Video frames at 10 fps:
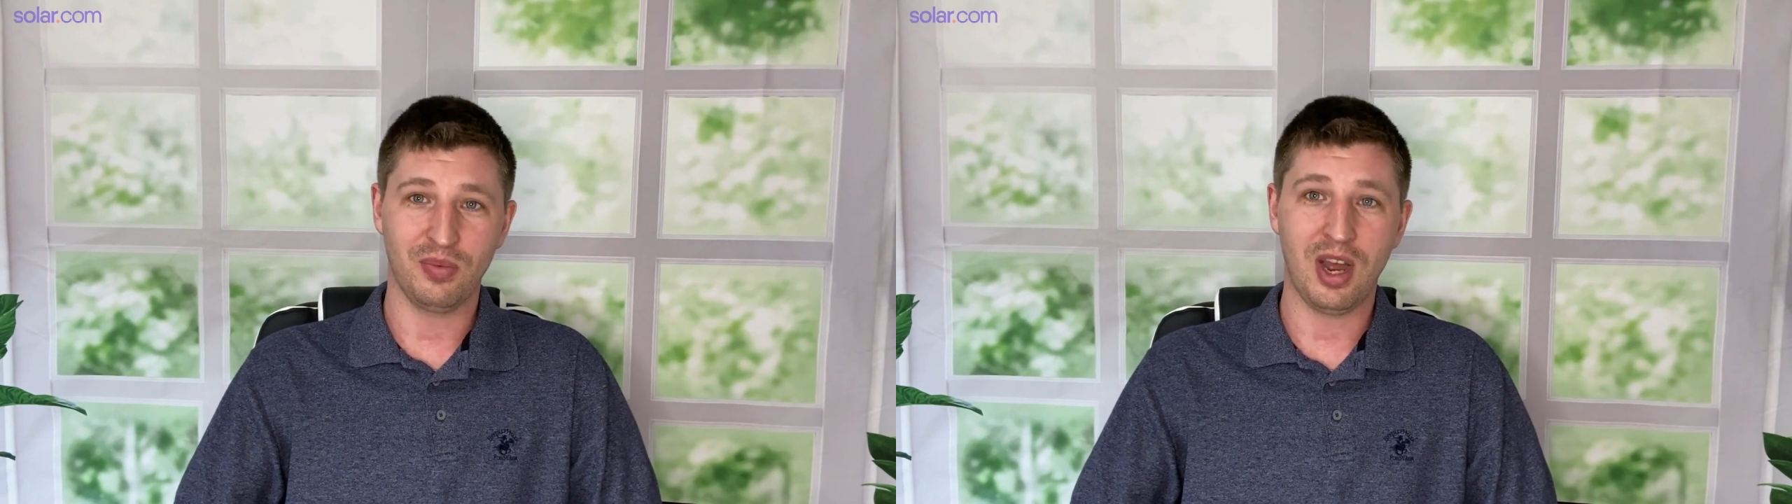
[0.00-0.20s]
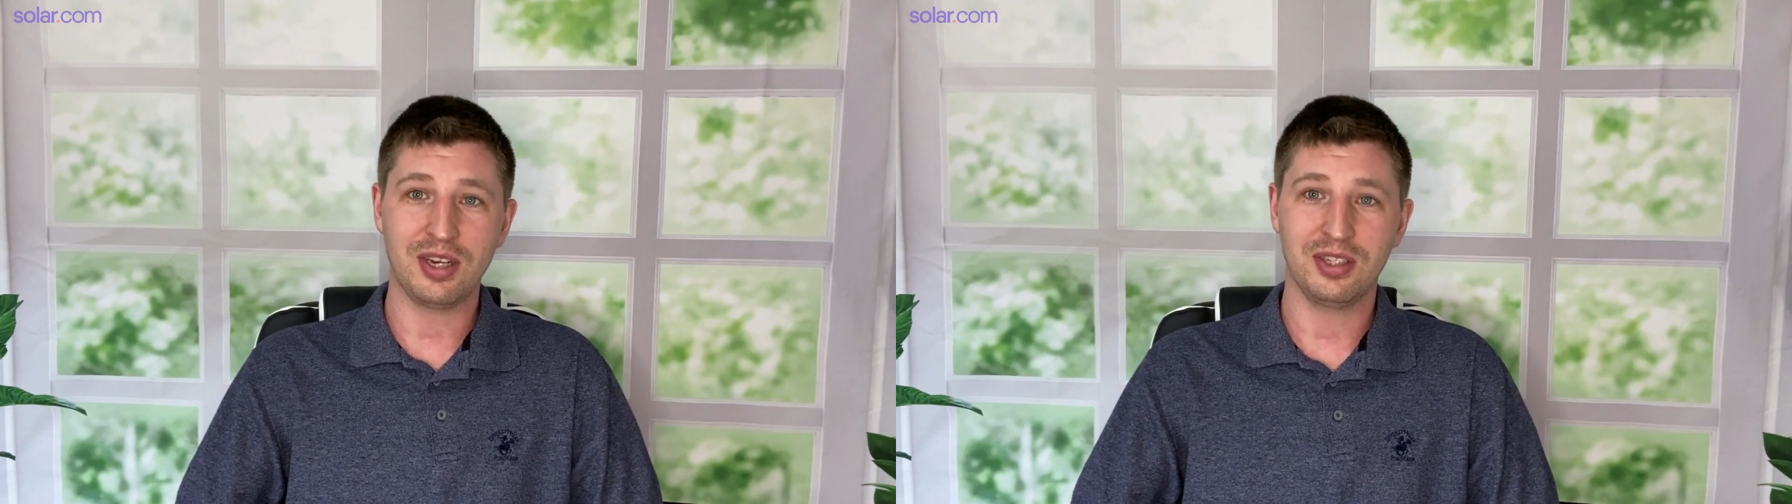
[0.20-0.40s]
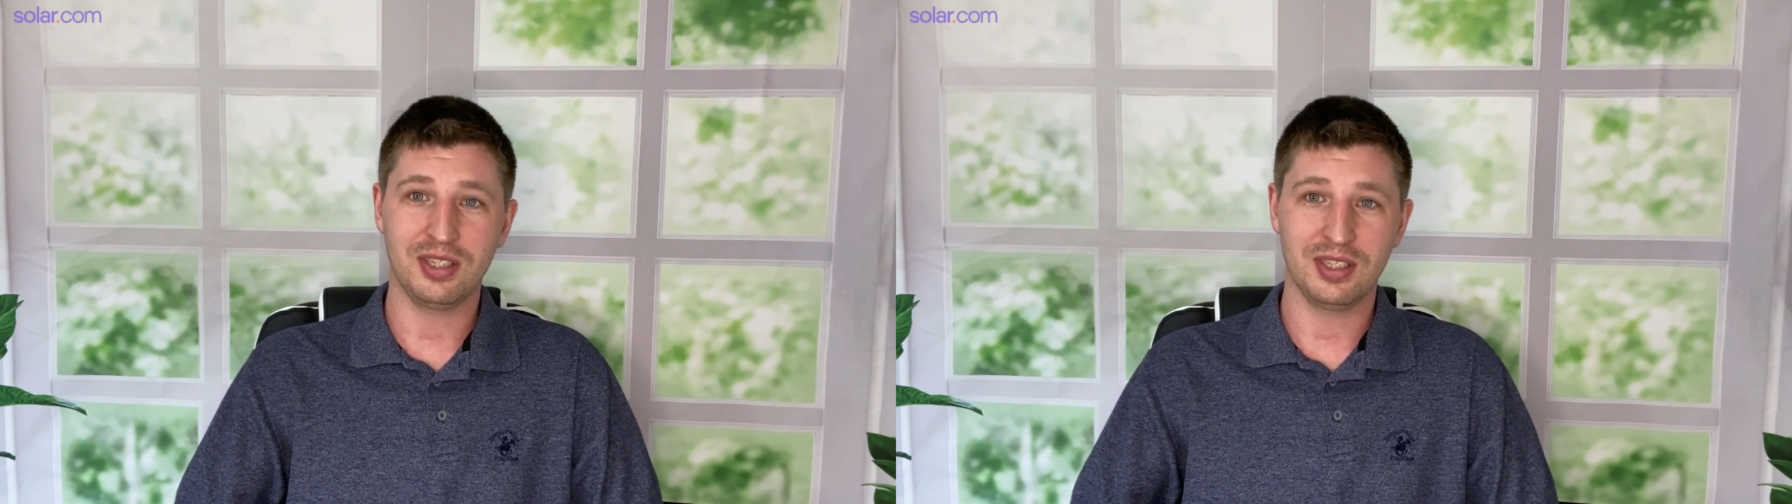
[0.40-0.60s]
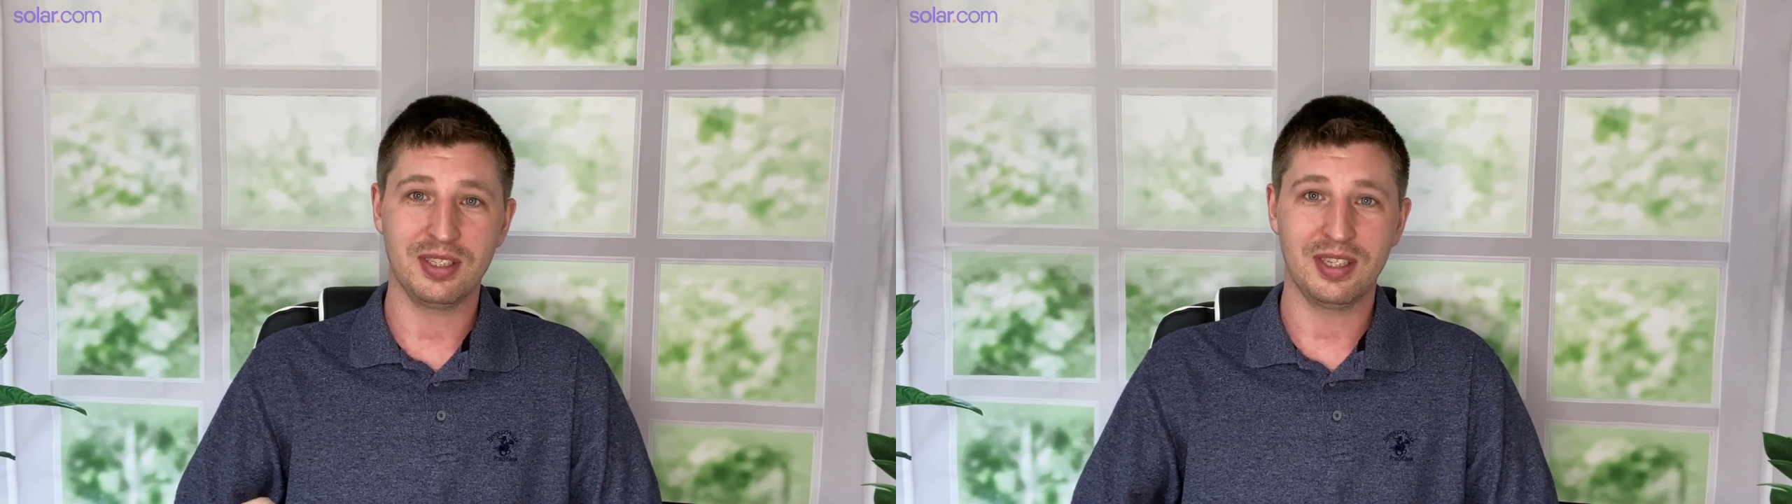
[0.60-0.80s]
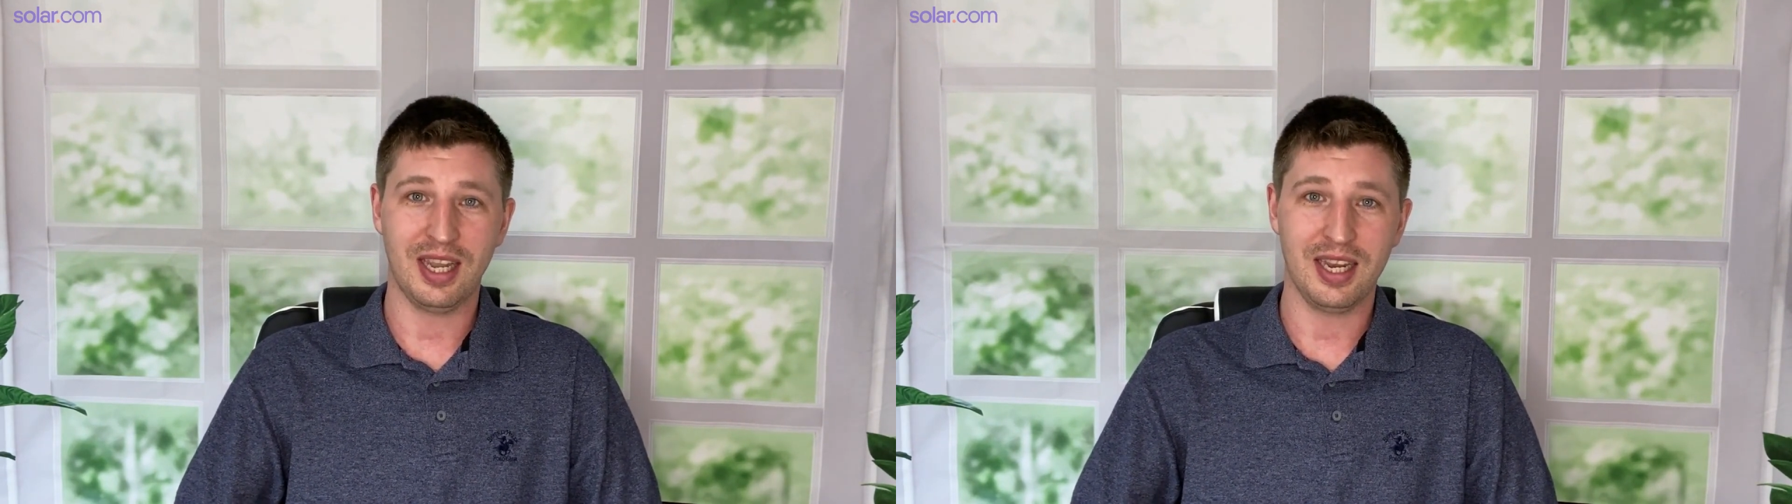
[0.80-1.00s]
in Washington
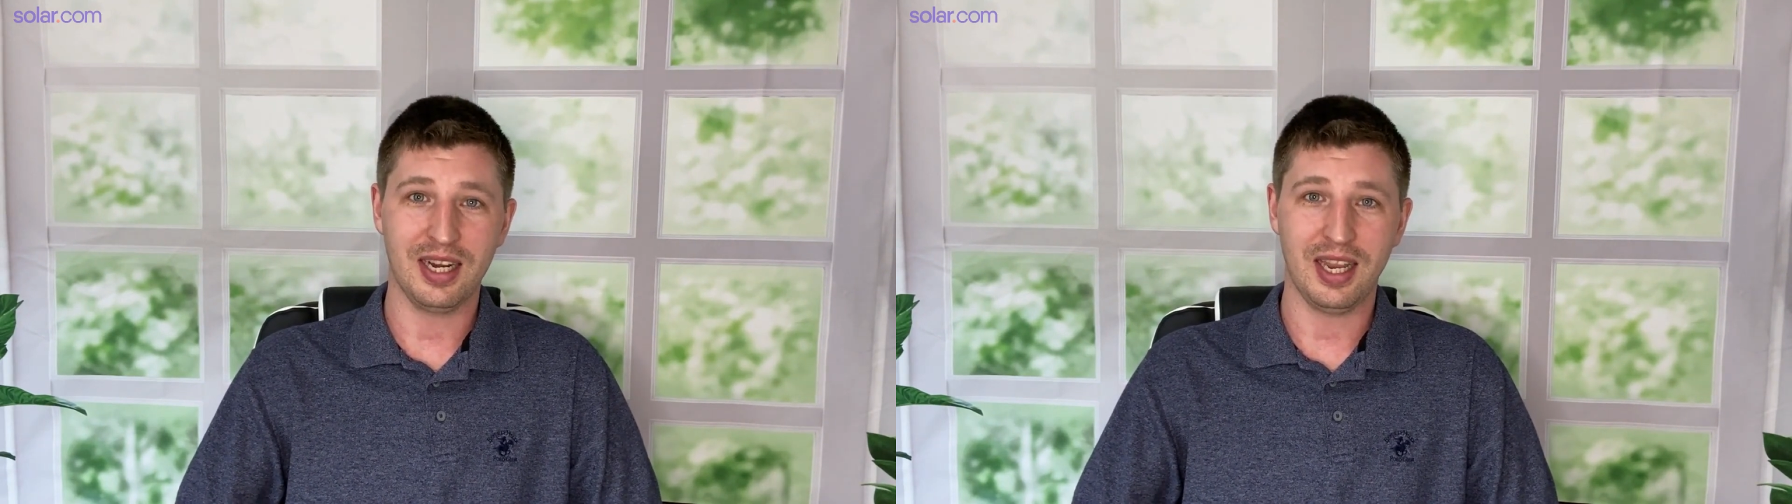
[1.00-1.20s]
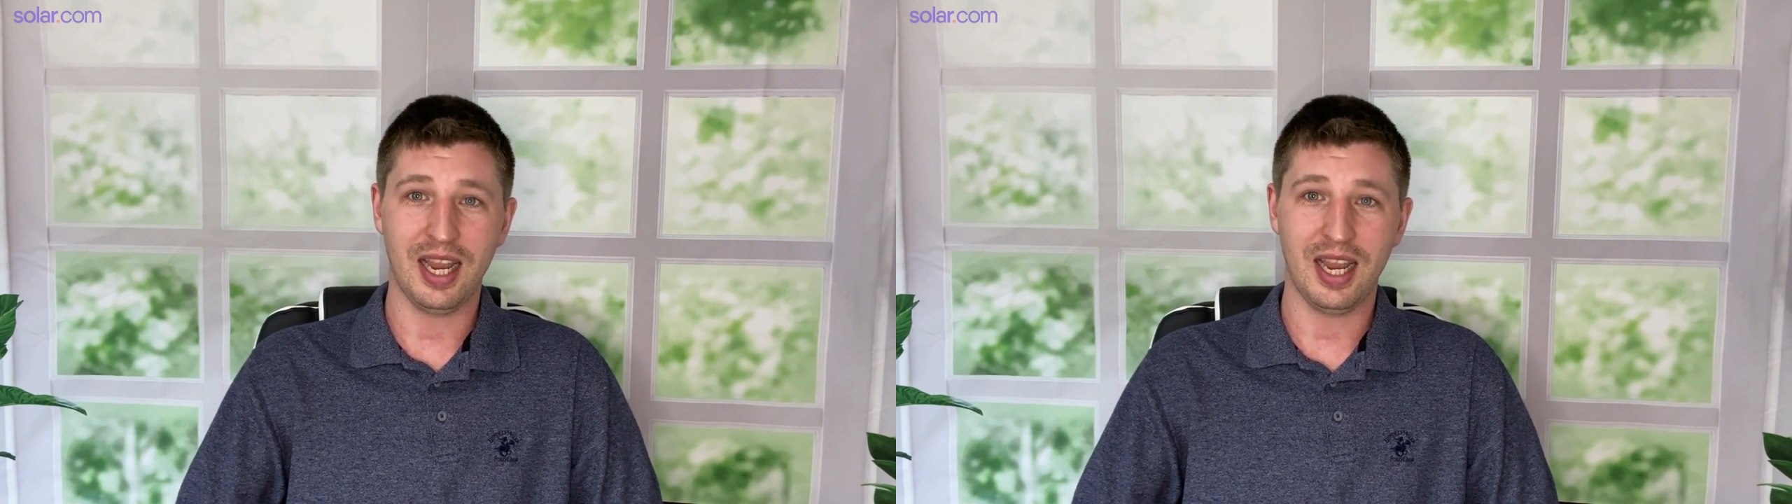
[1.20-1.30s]
State,